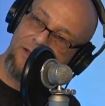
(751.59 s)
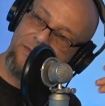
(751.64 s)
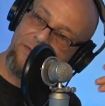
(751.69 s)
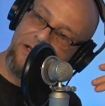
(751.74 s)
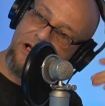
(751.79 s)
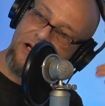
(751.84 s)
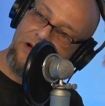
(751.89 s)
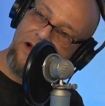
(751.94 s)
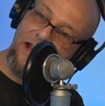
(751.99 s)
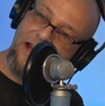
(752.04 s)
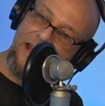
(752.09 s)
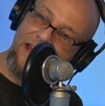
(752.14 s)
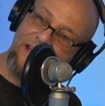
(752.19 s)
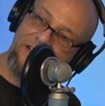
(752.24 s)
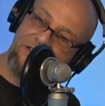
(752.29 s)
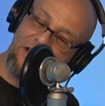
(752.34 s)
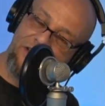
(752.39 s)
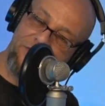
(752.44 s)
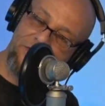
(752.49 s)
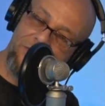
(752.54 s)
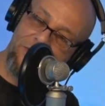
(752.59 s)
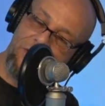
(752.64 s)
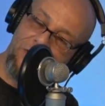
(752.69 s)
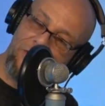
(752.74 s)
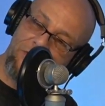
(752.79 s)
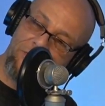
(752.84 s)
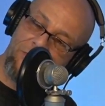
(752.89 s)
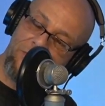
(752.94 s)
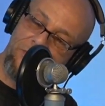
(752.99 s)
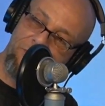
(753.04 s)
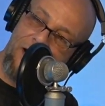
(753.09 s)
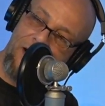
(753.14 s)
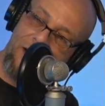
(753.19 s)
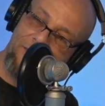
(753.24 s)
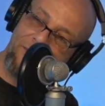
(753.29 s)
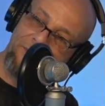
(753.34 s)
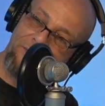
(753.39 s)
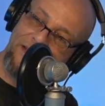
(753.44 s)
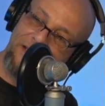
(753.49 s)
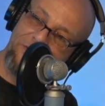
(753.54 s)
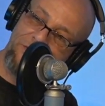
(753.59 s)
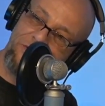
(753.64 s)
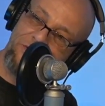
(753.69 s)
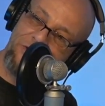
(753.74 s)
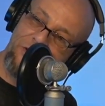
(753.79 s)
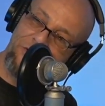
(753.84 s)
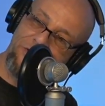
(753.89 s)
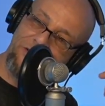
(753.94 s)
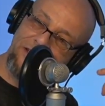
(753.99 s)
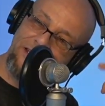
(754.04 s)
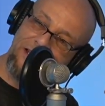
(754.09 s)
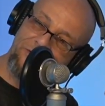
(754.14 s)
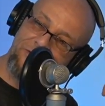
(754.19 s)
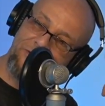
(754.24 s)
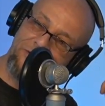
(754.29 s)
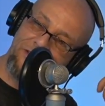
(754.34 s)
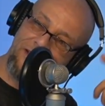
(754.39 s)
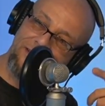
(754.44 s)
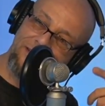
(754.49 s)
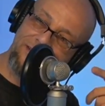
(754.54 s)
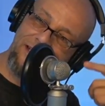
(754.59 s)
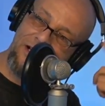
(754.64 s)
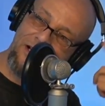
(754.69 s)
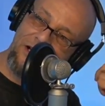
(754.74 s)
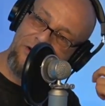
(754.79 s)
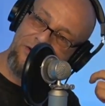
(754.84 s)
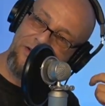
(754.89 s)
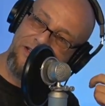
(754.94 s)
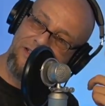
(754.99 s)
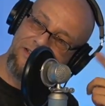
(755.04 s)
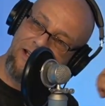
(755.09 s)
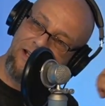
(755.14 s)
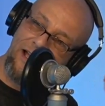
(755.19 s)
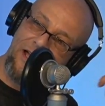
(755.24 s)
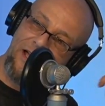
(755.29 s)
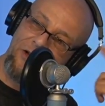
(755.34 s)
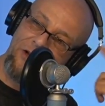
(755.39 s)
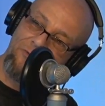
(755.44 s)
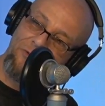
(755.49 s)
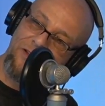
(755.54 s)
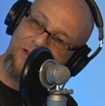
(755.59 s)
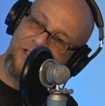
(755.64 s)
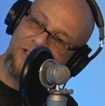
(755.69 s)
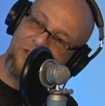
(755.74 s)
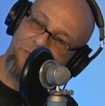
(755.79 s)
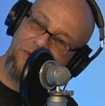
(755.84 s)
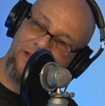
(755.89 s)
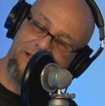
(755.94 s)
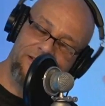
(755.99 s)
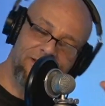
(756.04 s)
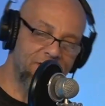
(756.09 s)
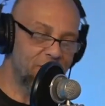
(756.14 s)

I'm here at A&J Studios. We're in Pompton Plains, New Jersey. Andrew Santiago, he's the guy who runs this place.